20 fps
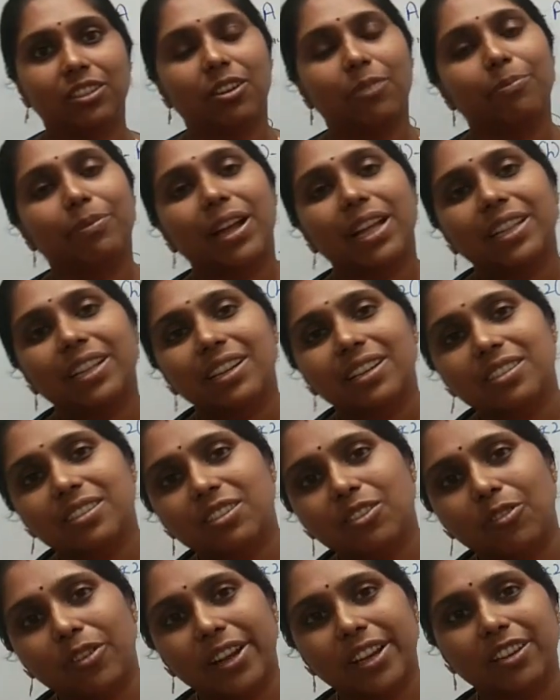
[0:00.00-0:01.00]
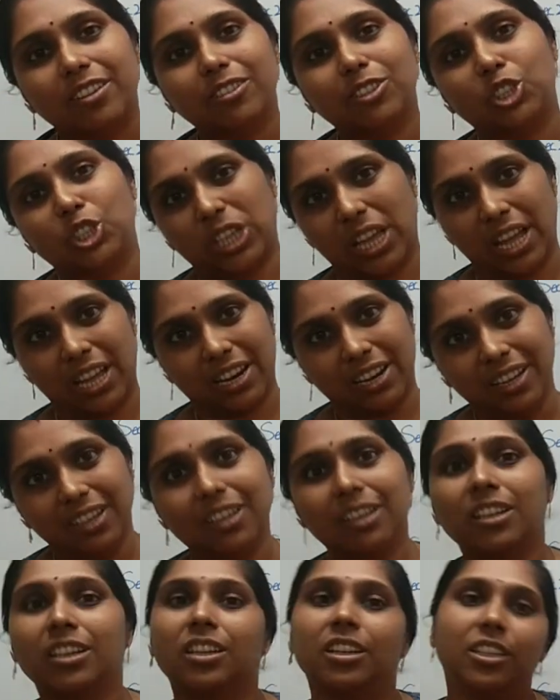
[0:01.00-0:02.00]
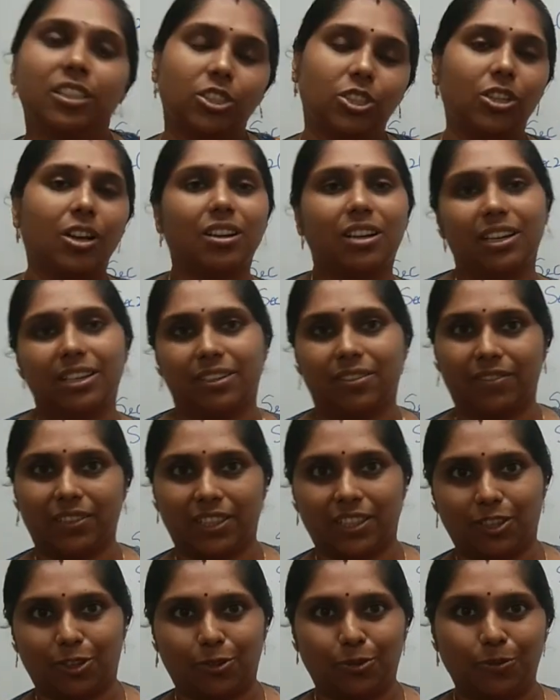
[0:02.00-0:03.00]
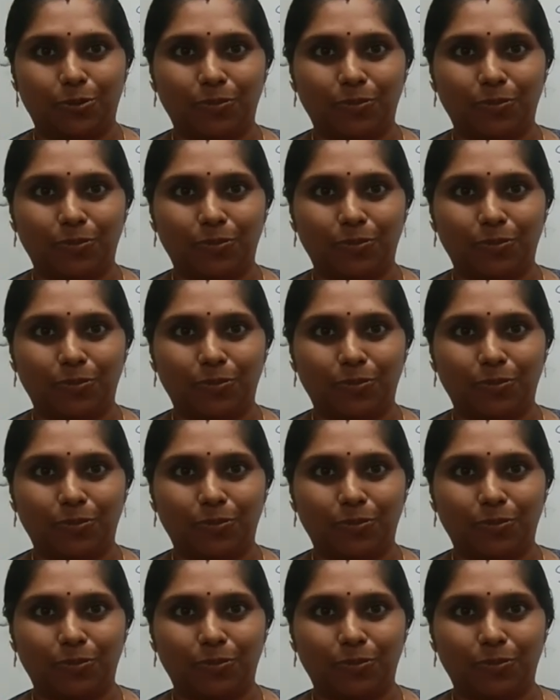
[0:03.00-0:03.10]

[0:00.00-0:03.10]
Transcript: Your brother is going to share a chocolate with you.